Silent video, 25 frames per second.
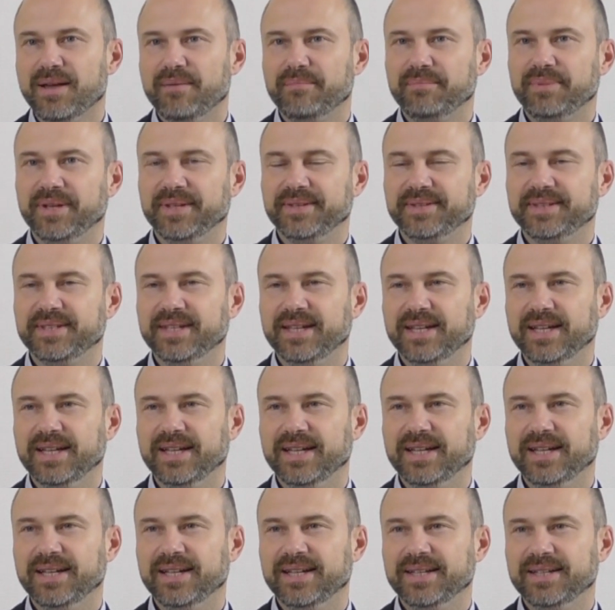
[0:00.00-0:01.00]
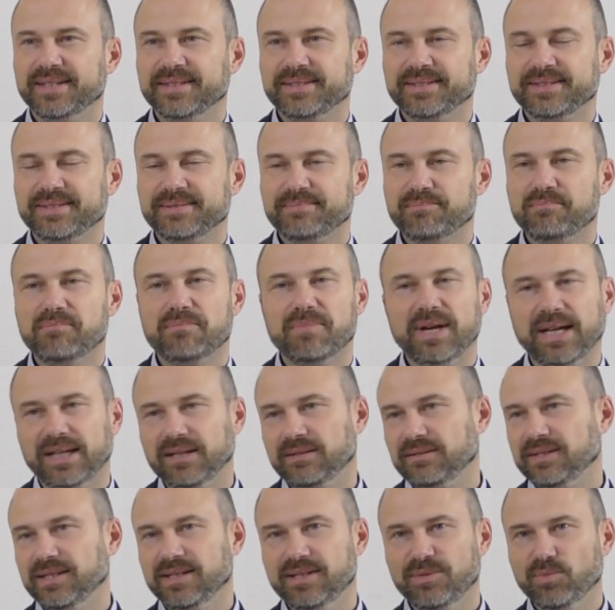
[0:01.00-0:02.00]
but Michael
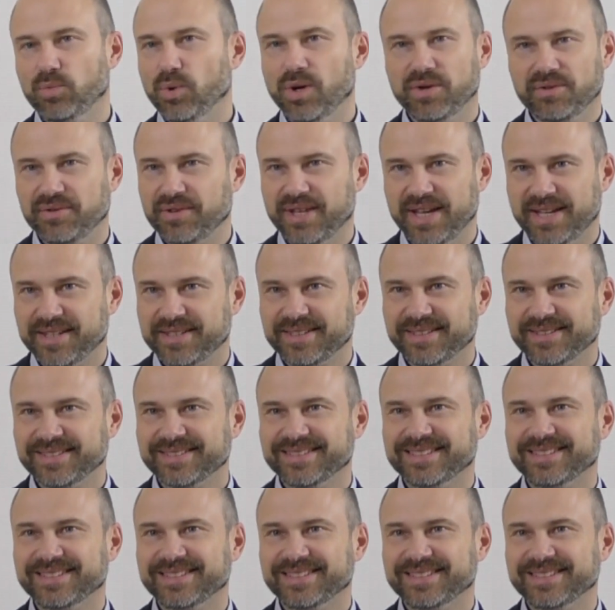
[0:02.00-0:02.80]
didn't want that.